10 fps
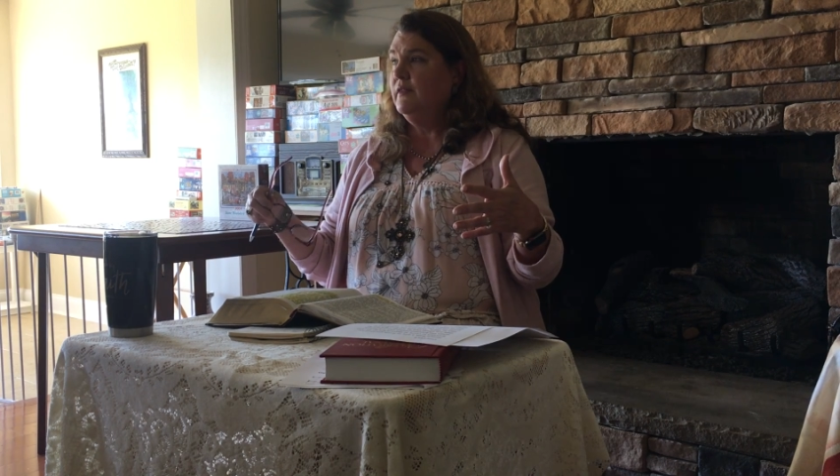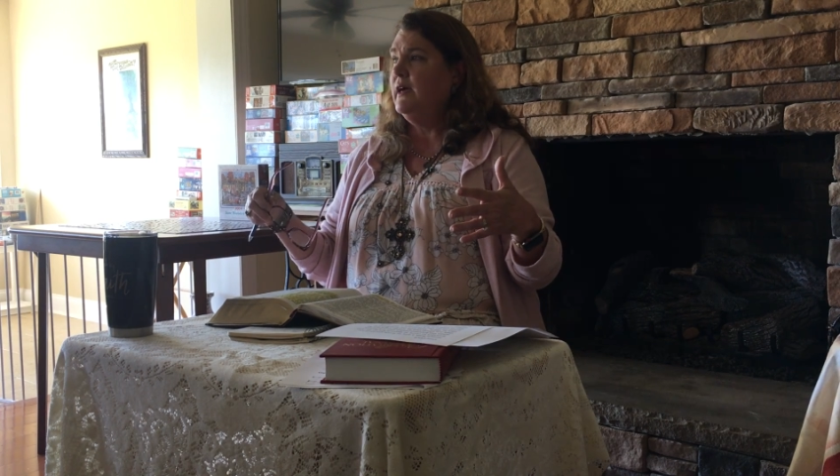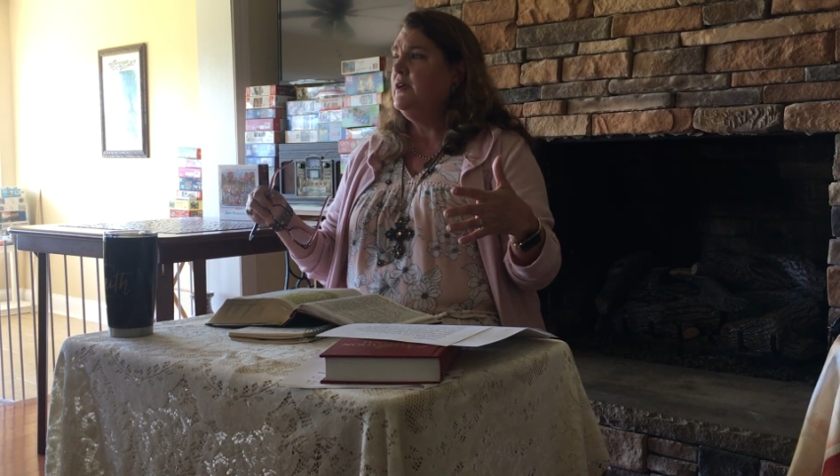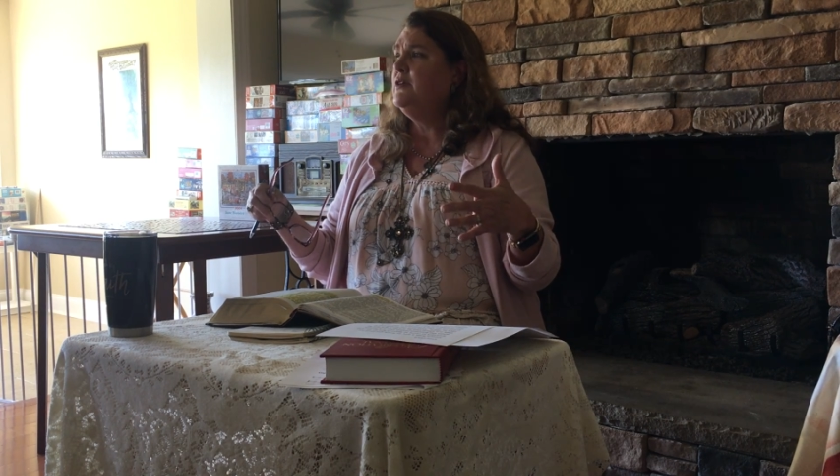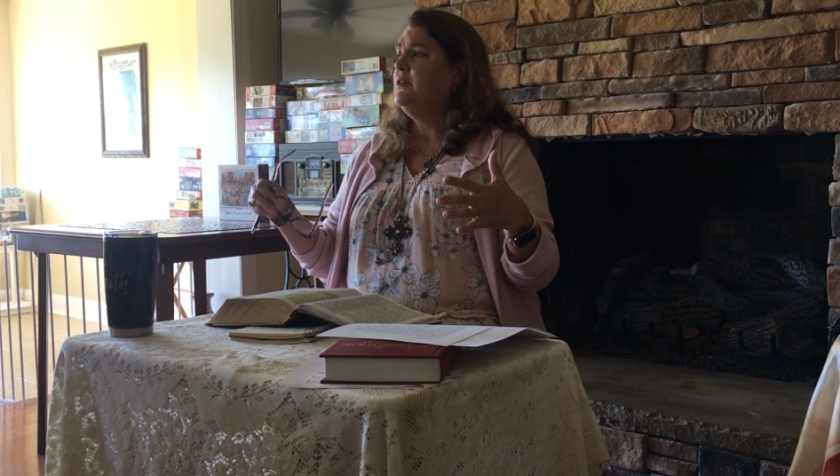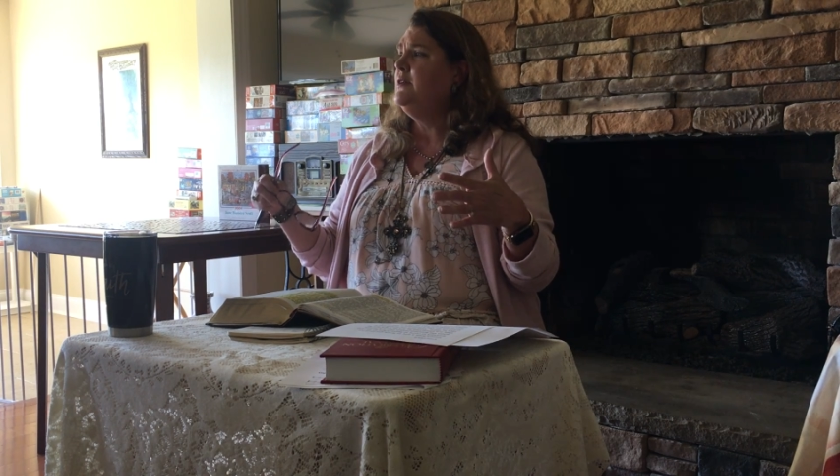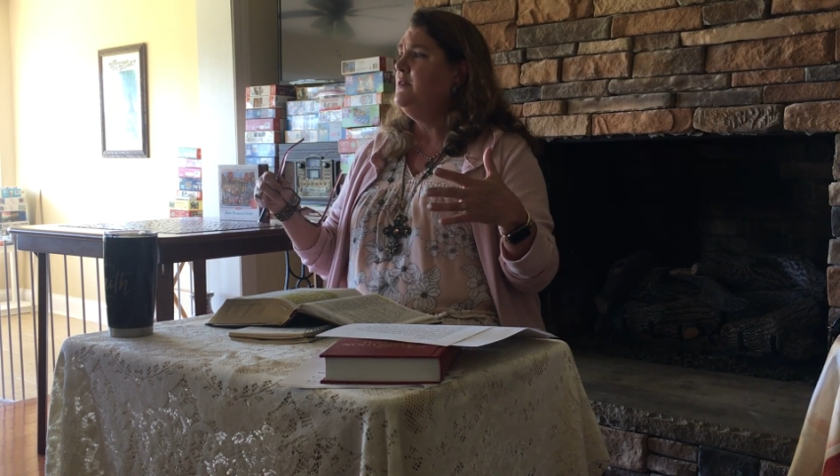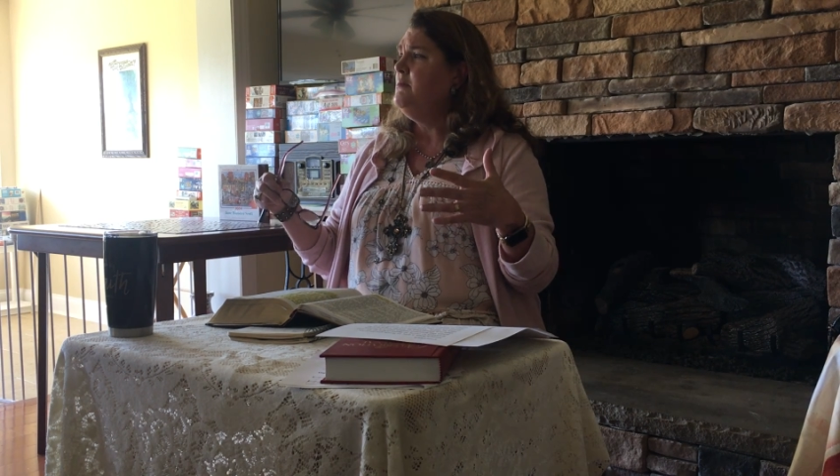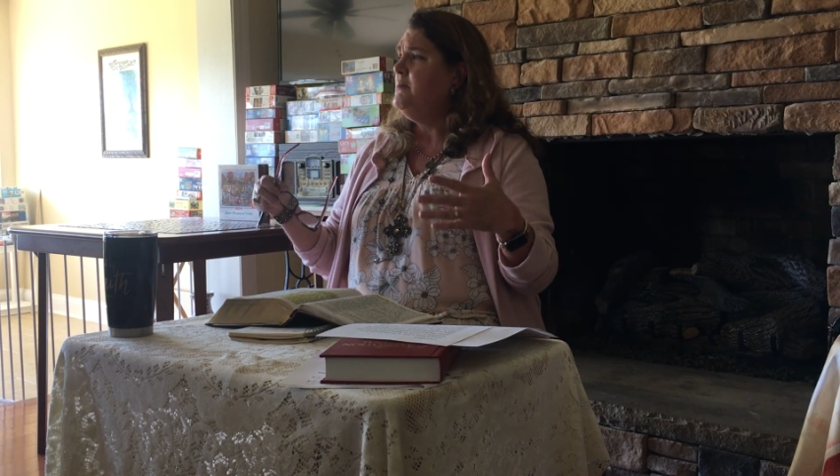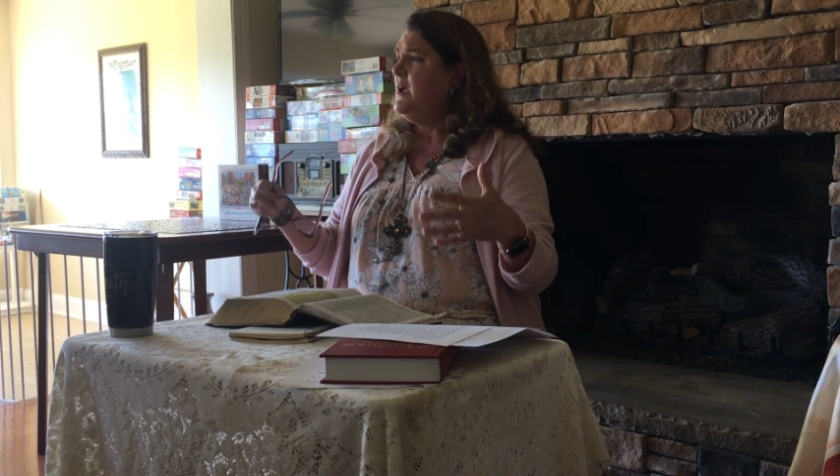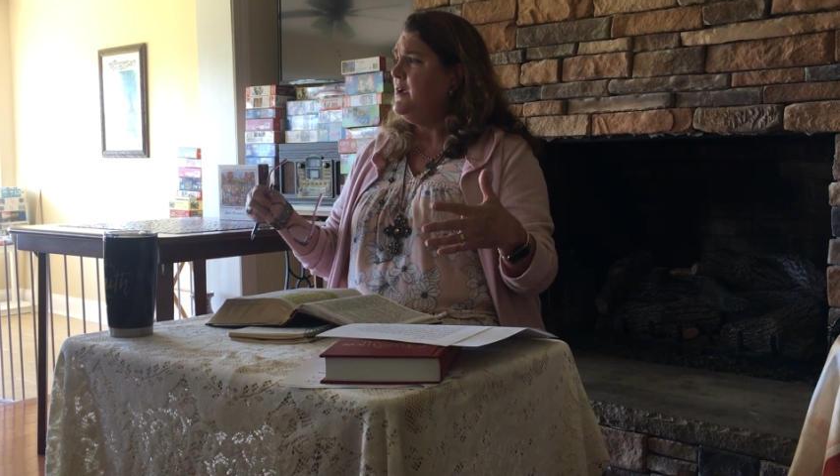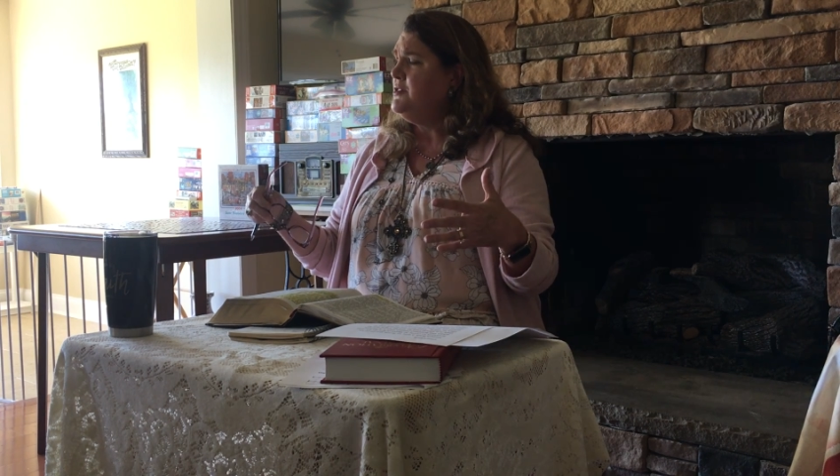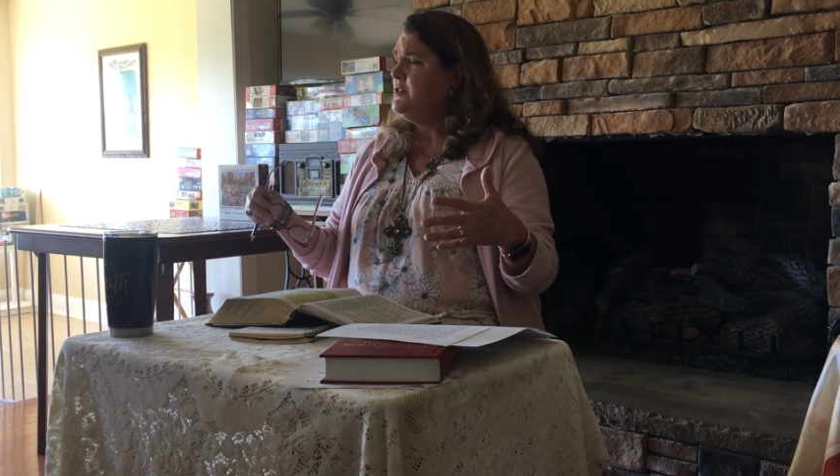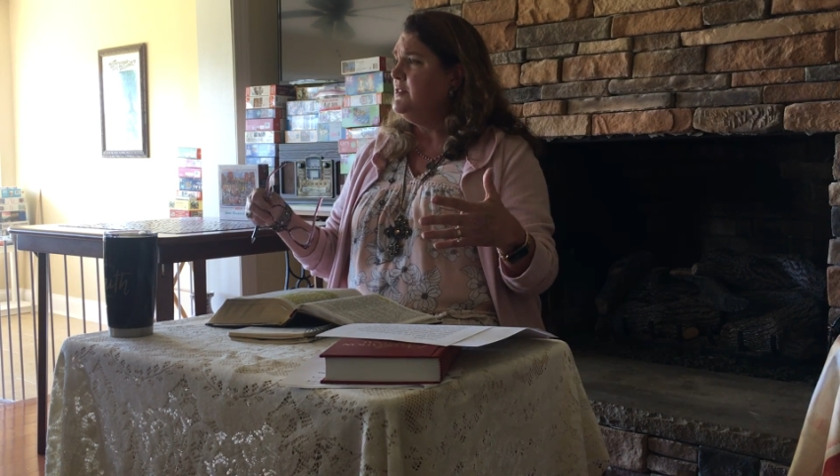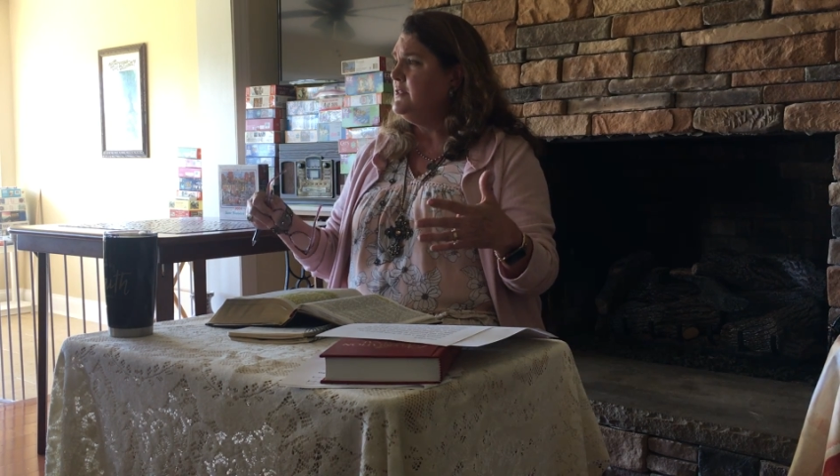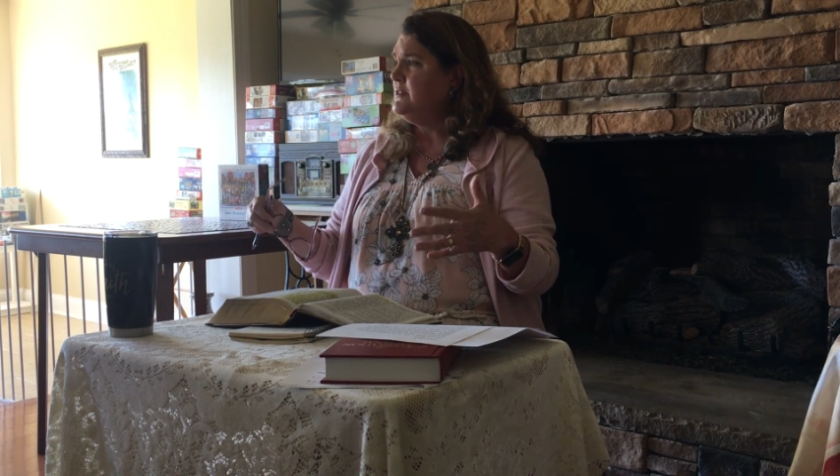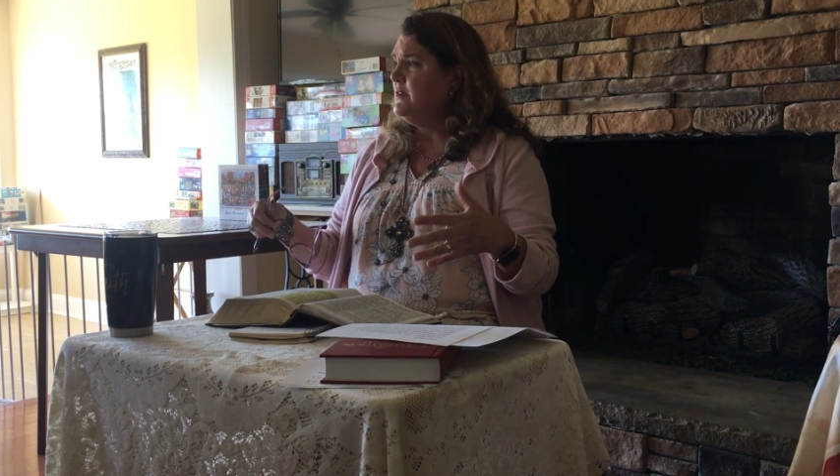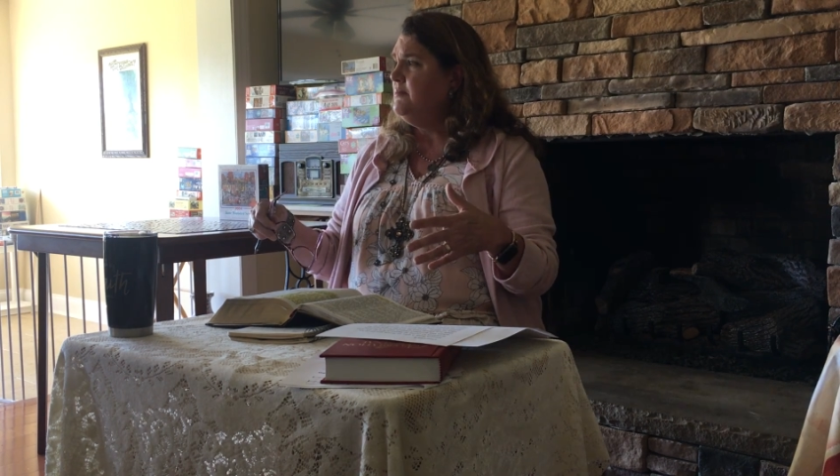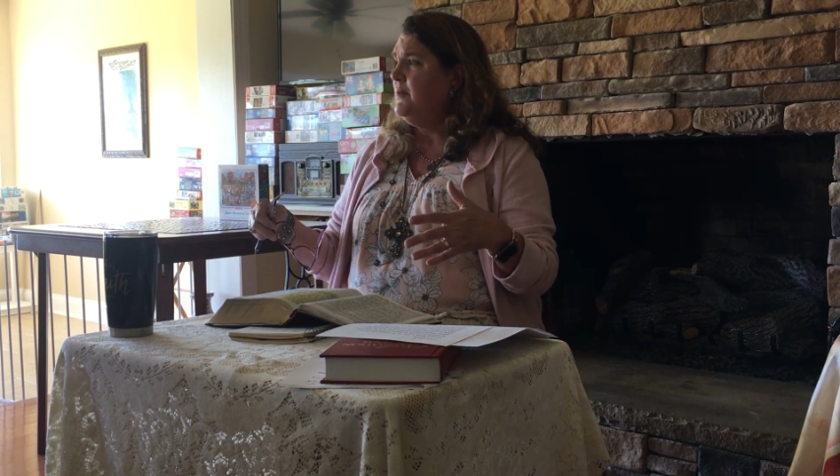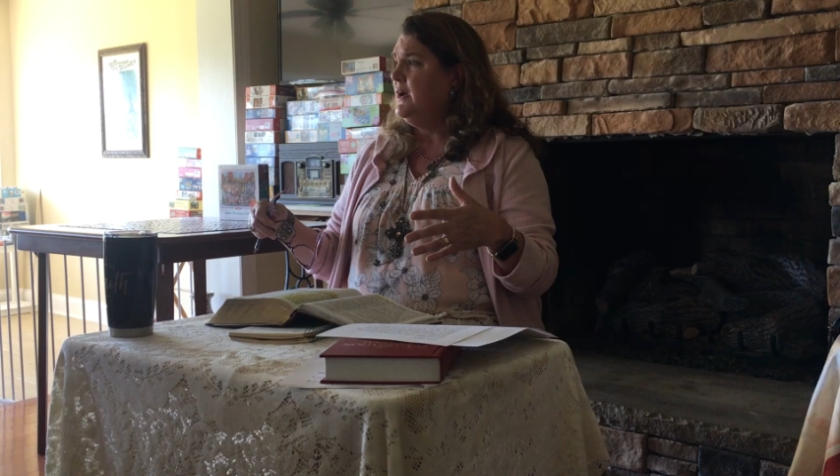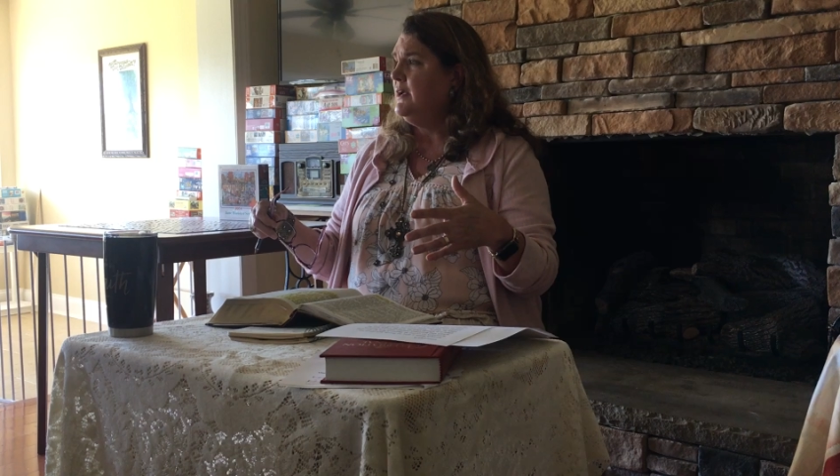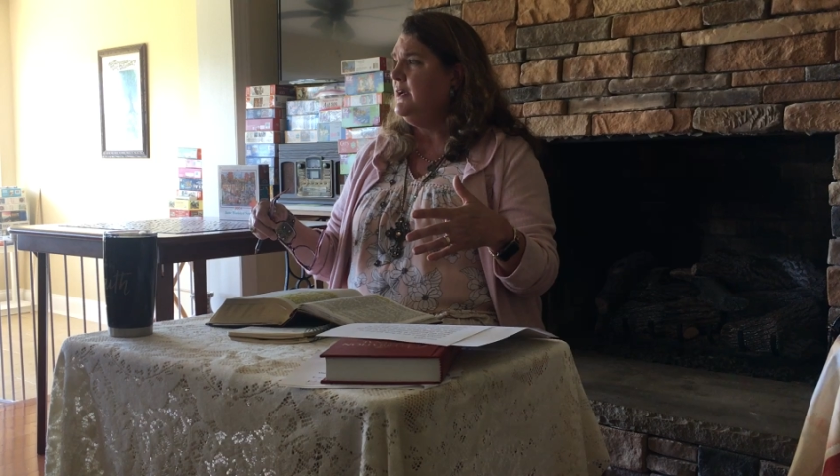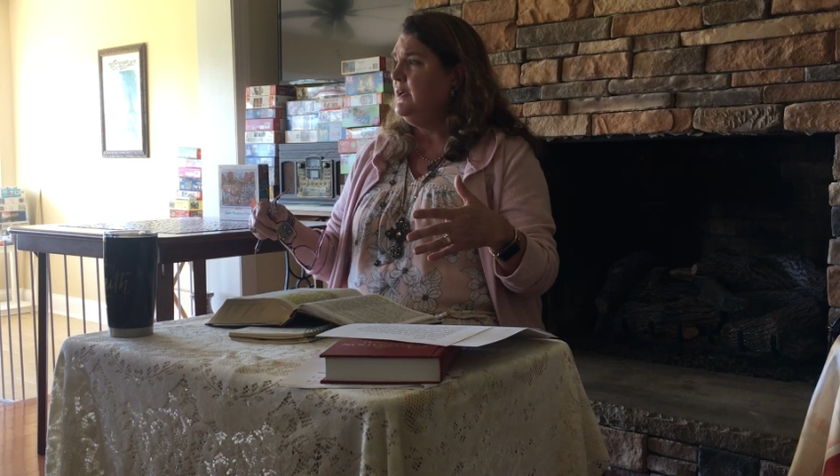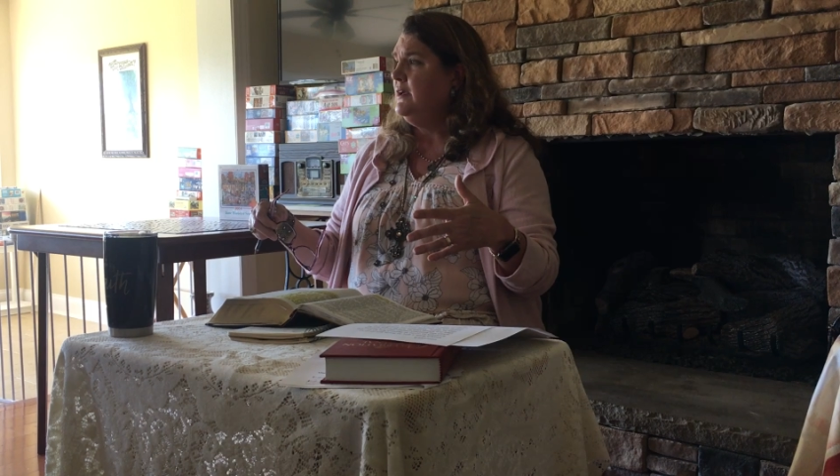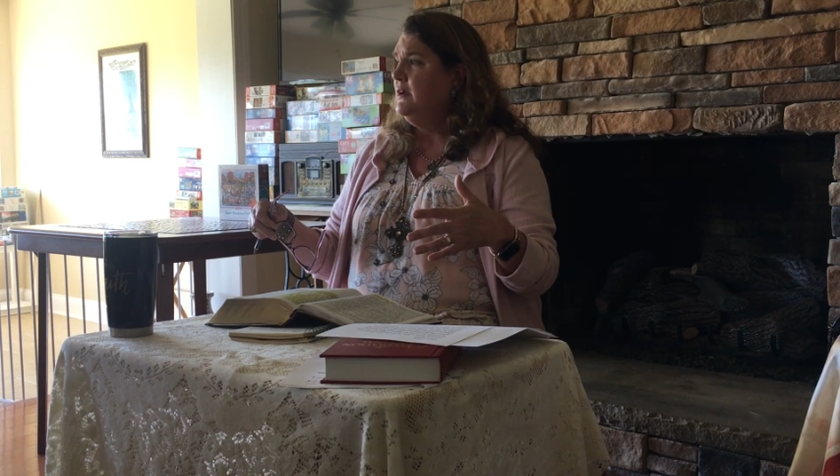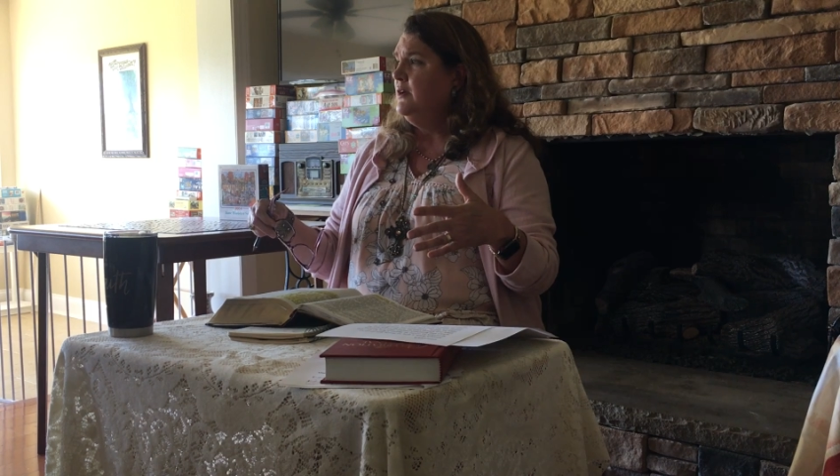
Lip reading: They couldn't imagine that somebody